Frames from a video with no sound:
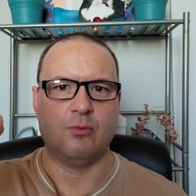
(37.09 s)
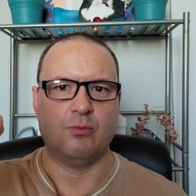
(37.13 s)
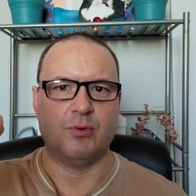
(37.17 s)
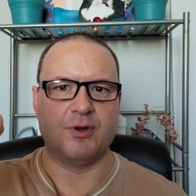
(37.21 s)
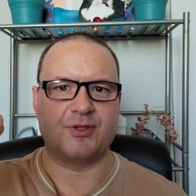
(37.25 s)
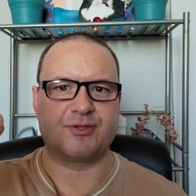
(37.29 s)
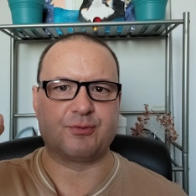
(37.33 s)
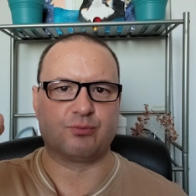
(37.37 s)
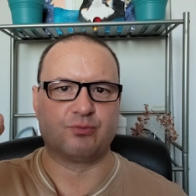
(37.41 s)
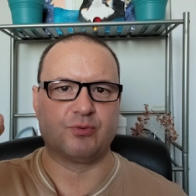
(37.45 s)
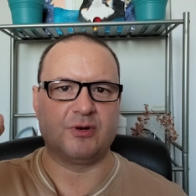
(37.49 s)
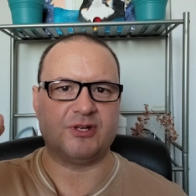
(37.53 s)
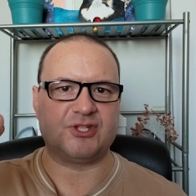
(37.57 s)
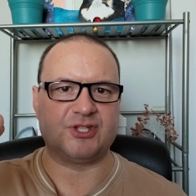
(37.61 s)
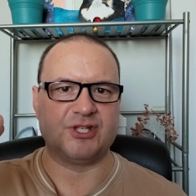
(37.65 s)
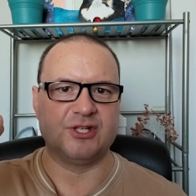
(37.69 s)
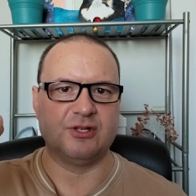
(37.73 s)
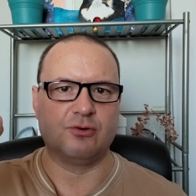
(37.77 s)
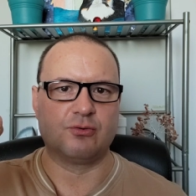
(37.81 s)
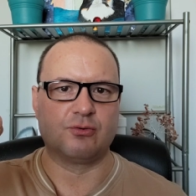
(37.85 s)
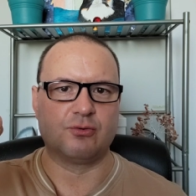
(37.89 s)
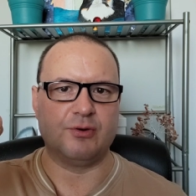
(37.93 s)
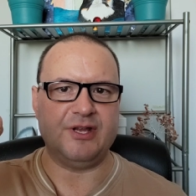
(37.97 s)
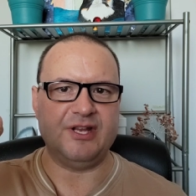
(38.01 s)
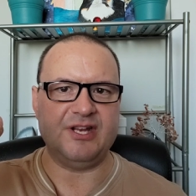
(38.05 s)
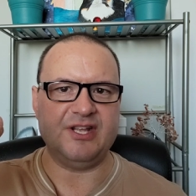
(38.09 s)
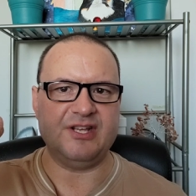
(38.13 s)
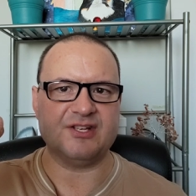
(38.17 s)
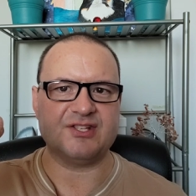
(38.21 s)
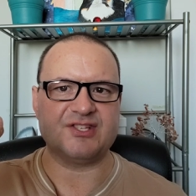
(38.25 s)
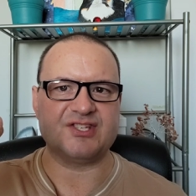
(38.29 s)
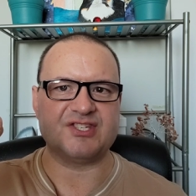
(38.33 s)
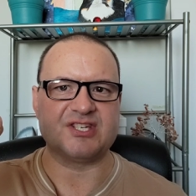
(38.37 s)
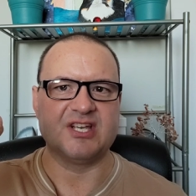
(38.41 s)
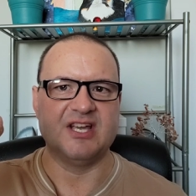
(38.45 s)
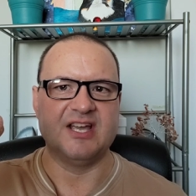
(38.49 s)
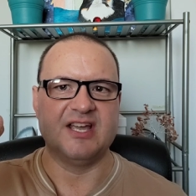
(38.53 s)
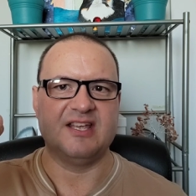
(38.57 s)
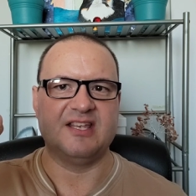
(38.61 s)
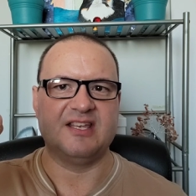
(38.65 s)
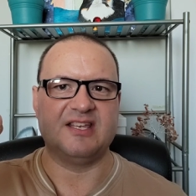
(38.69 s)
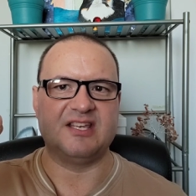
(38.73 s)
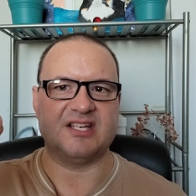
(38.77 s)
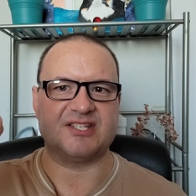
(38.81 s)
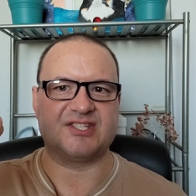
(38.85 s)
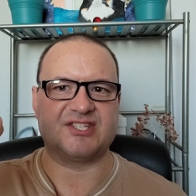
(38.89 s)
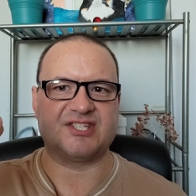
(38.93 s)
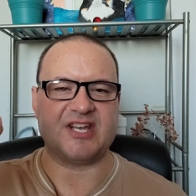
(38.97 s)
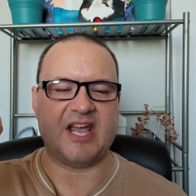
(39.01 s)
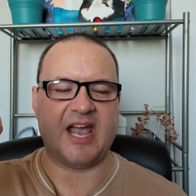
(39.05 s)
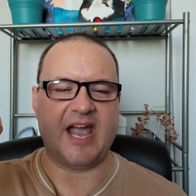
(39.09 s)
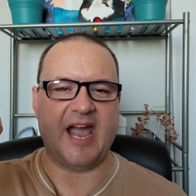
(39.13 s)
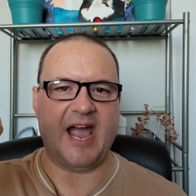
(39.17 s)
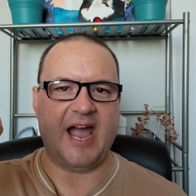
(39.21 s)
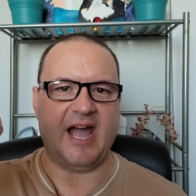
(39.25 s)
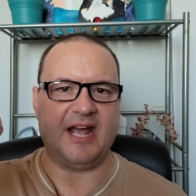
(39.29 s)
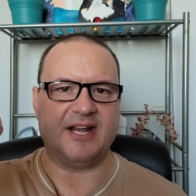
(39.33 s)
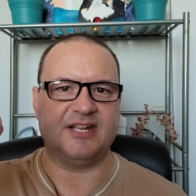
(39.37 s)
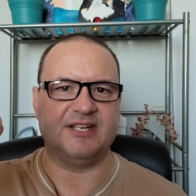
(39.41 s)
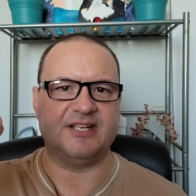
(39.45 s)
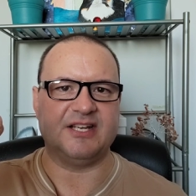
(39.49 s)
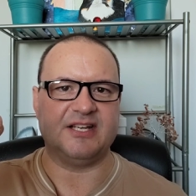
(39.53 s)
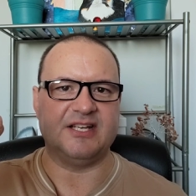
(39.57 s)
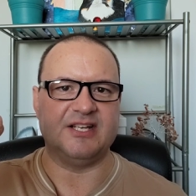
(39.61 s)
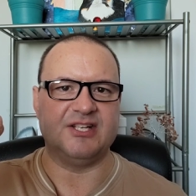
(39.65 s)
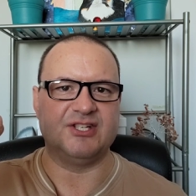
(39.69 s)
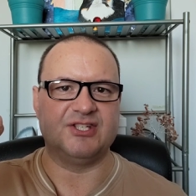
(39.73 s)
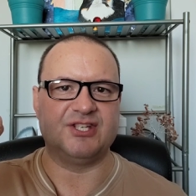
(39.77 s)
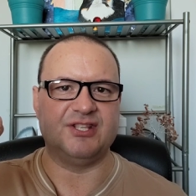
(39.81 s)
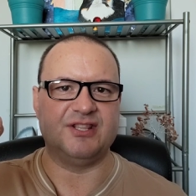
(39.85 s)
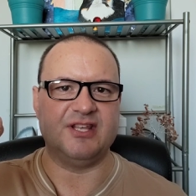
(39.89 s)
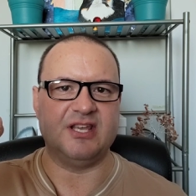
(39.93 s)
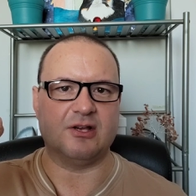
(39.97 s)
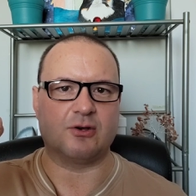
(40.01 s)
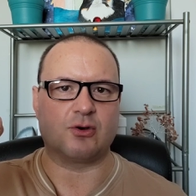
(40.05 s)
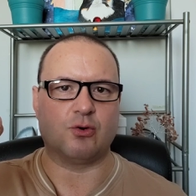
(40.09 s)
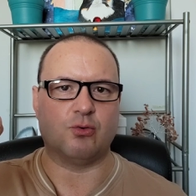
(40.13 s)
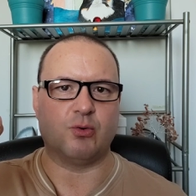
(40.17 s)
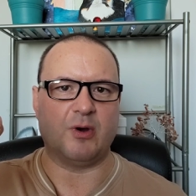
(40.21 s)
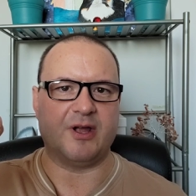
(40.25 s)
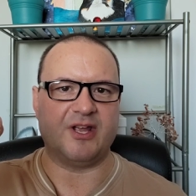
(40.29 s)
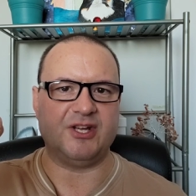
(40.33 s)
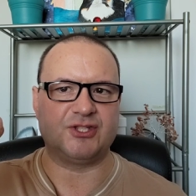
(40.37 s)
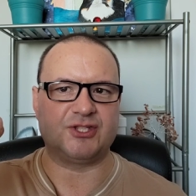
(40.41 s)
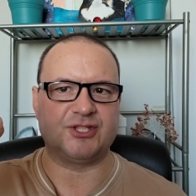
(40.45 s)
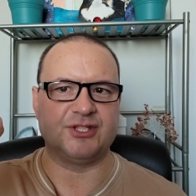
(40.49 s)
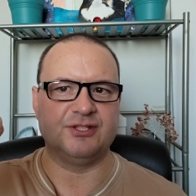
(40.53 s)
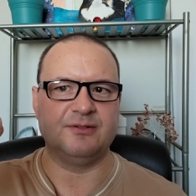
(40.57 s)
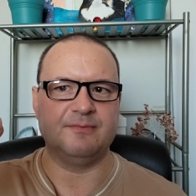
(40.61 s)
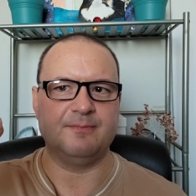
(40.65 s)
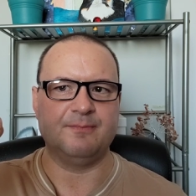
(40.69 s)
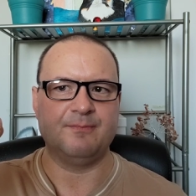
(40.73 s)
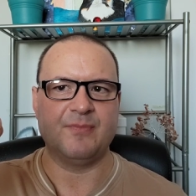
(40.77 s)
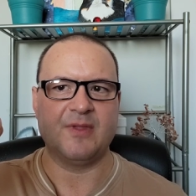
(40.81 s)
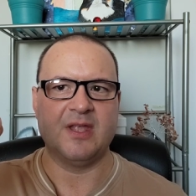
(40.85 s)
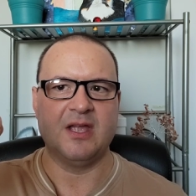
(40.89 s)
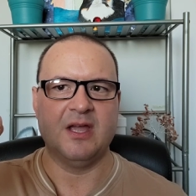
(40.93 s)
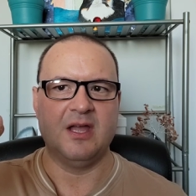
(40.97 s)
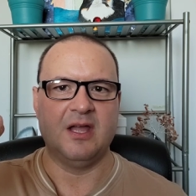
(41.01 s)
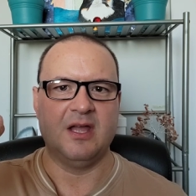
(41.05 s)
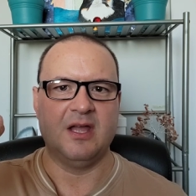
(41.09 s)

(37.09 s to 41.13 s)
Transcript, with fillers: with rich ingredients gets added into the equation,